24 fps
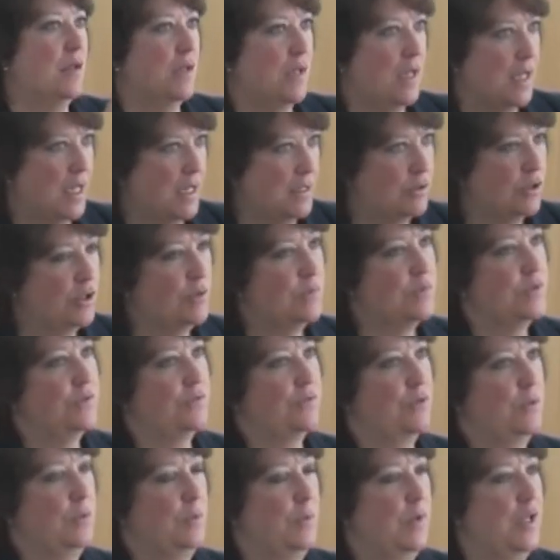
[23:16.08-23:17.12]
in terms
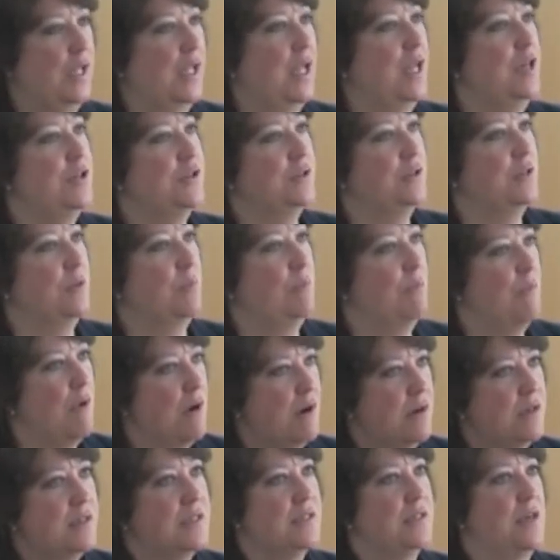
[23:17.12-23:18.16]
of communication
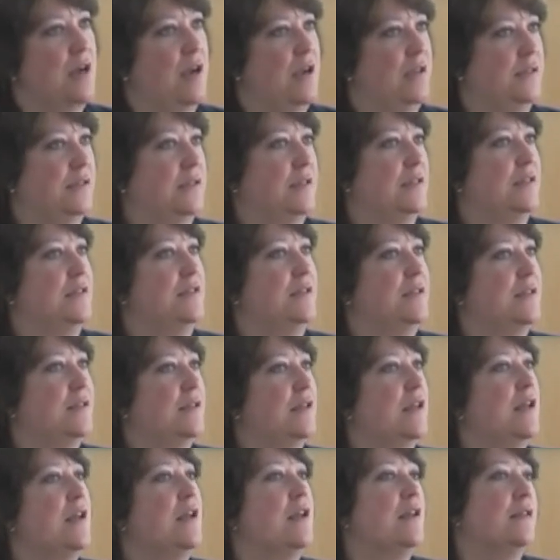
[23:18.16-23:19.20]
among scientists
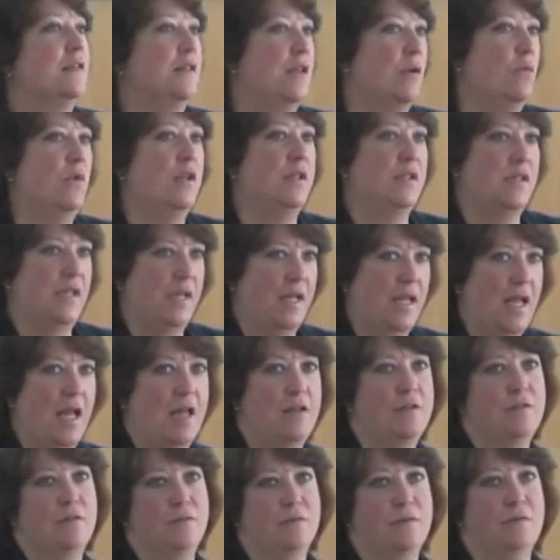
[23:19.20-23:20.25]
than what they
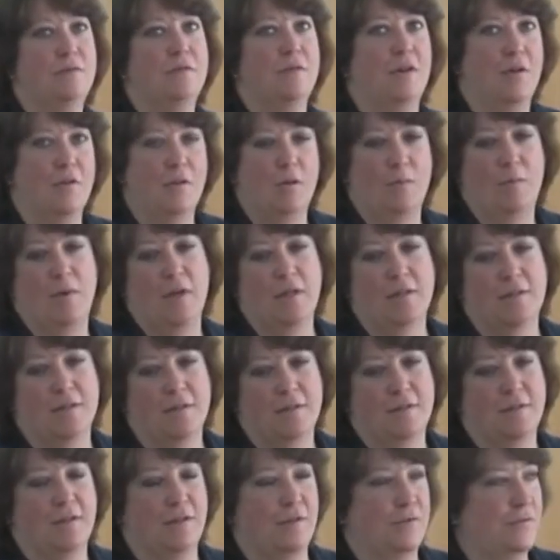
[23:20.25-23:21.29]
can do on the
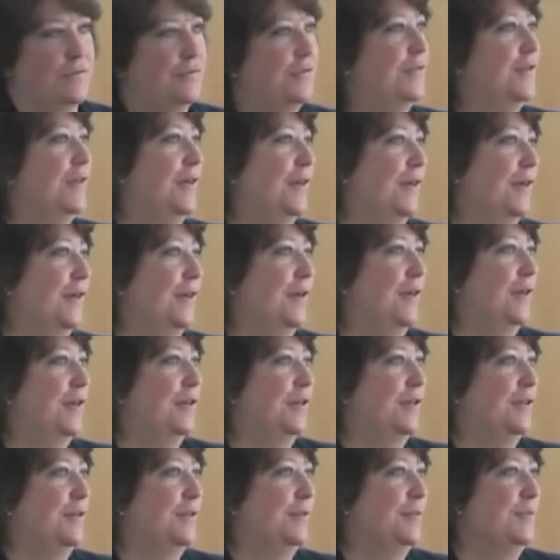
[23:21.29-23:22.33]
basis of
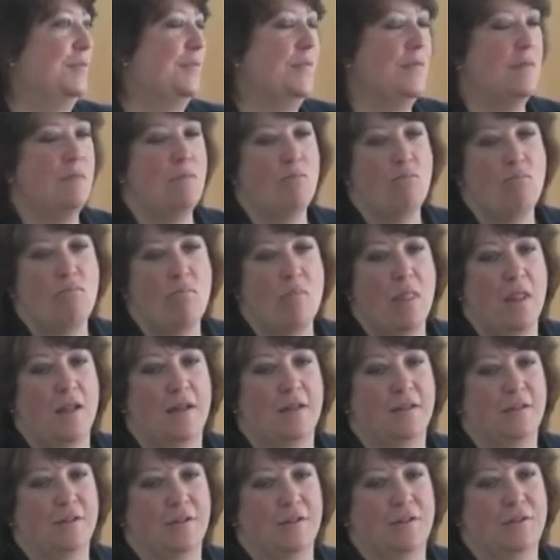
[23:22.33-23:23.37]

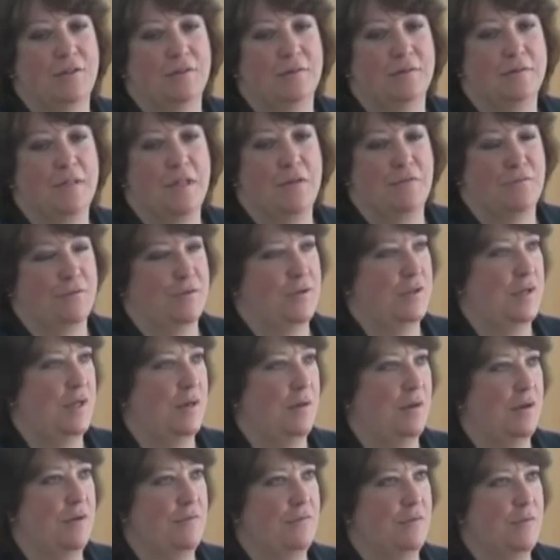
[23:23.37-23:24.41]
the
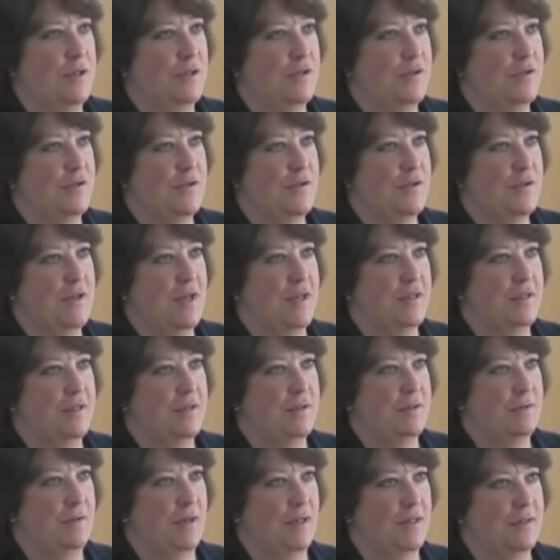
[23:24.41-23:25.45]
Information Society
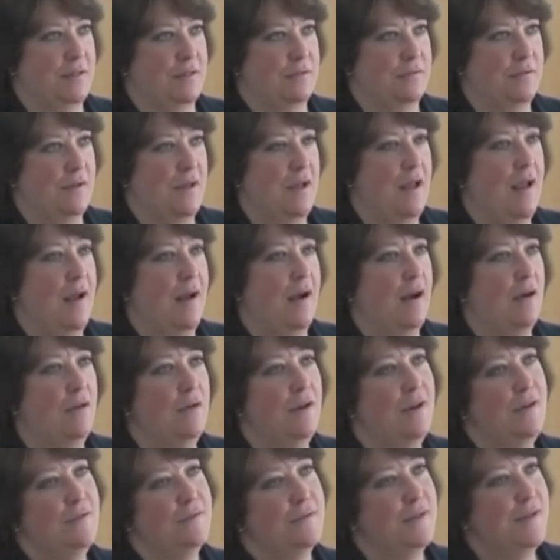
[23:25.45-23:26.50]
Directive.
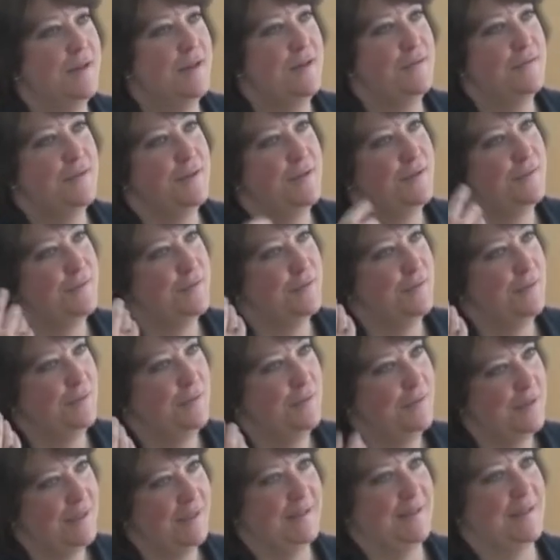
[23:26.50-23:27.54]
However, even if you
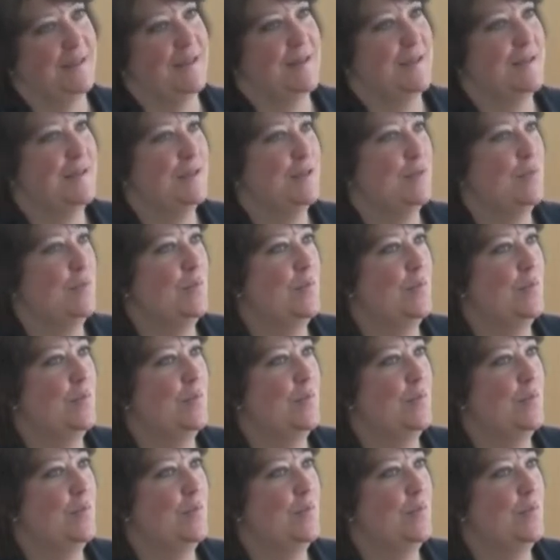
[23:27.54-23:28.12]
look at this,